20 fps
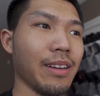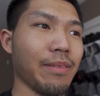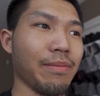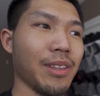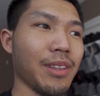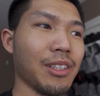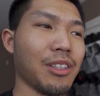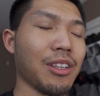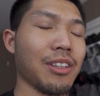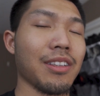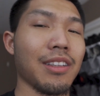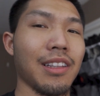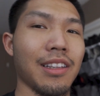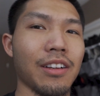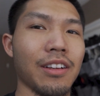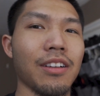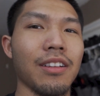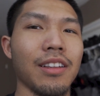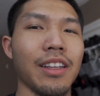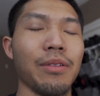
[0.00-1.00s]
This is
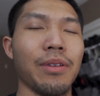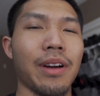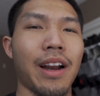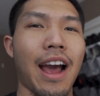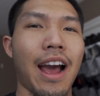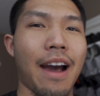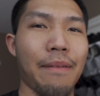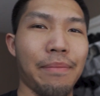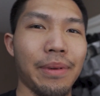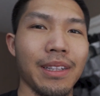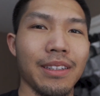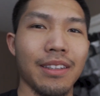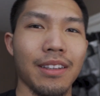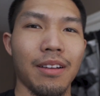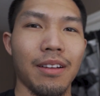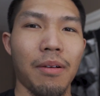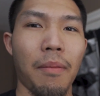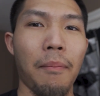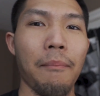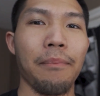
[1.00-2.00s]
literally what happens
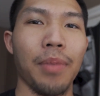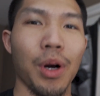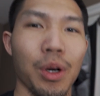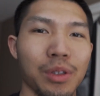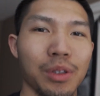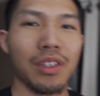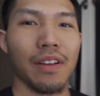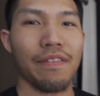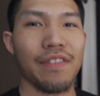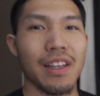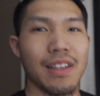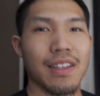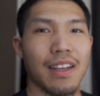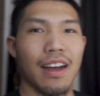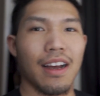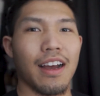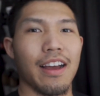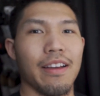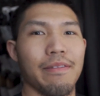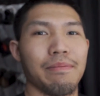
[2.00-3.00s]
most of the
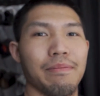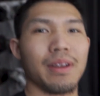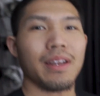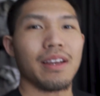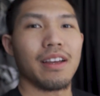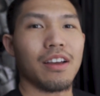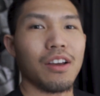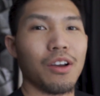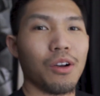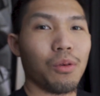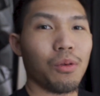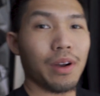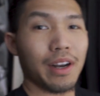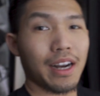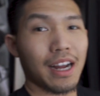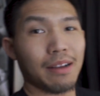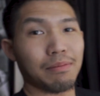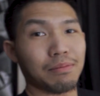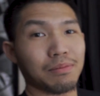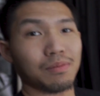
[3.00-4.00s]
time when
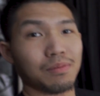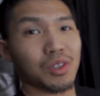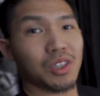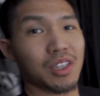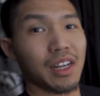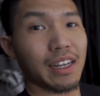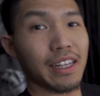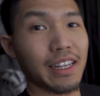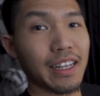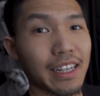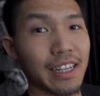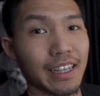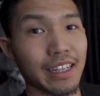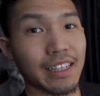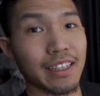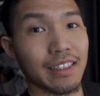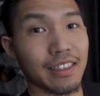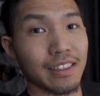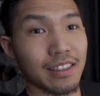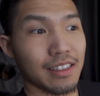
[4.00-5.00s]
I'm studying
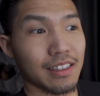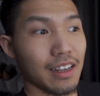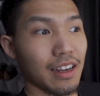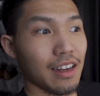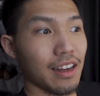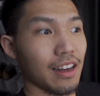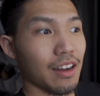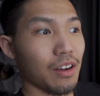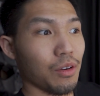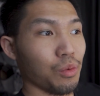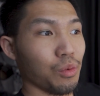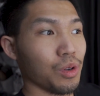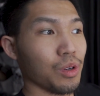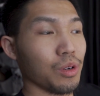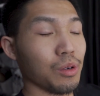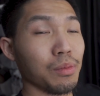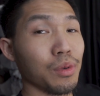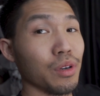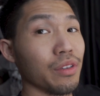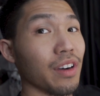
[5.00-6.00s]
is
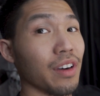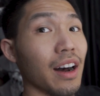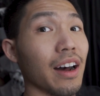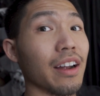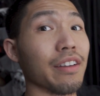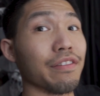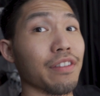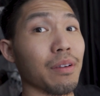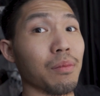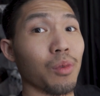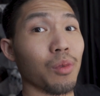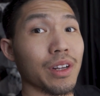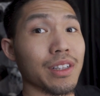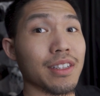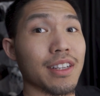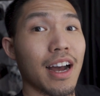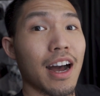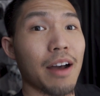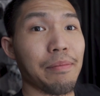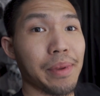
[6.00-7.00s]
we'll move on from one
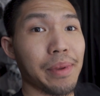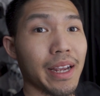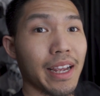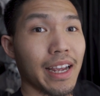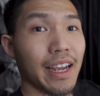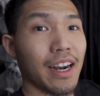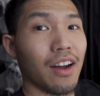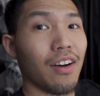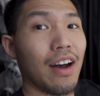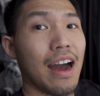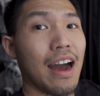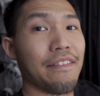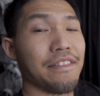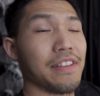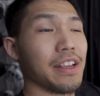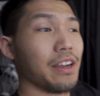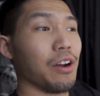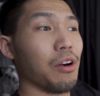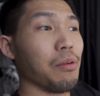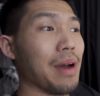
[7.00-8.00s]
topic and I'll have
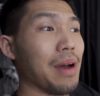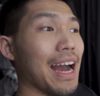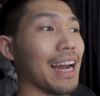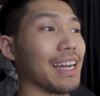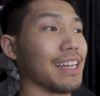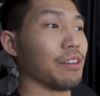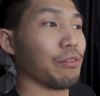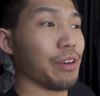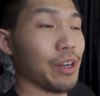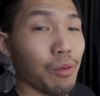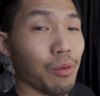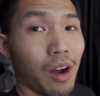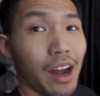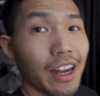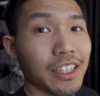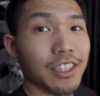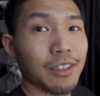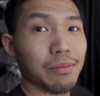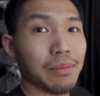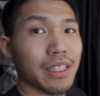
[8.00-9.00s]
to go back and
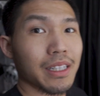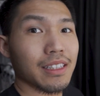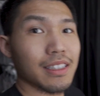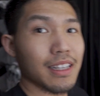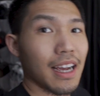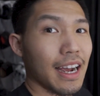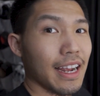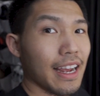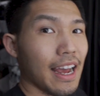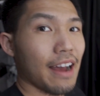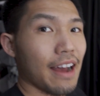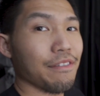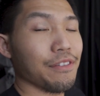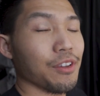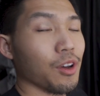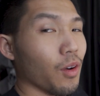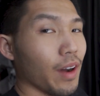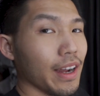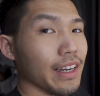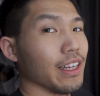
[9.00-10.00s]
rewatch it because I have
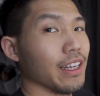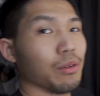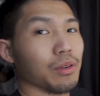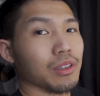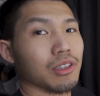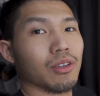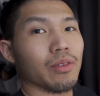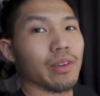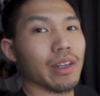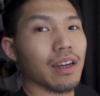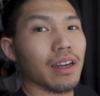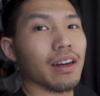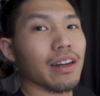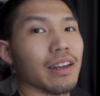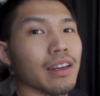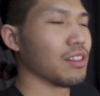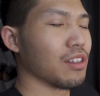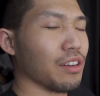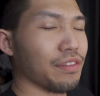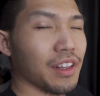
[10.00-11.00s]
no idea what's going
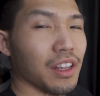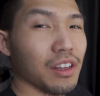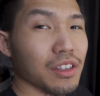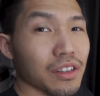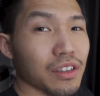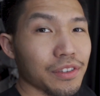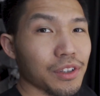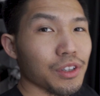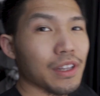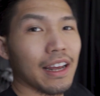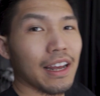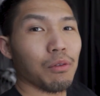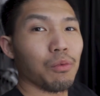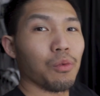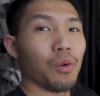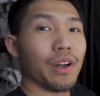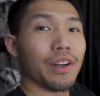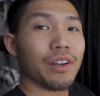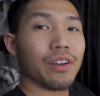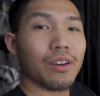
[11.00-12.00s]
on. So for those of you that
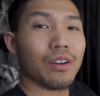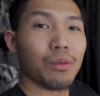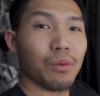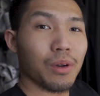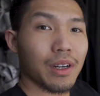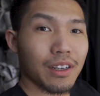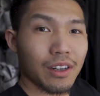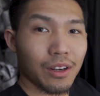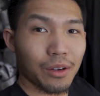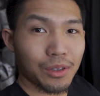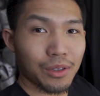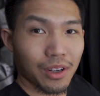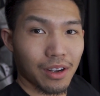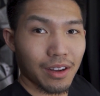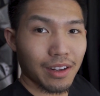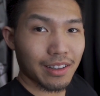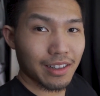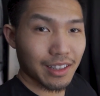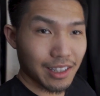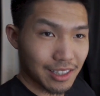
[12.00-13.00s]
wonder what goes
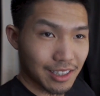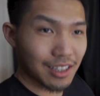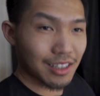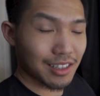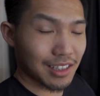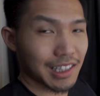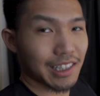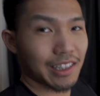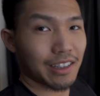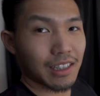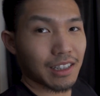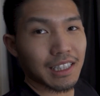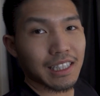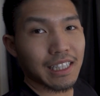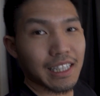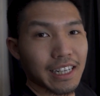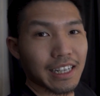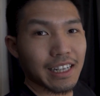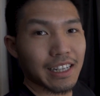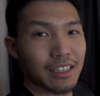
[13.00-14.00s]
on, this is literally it.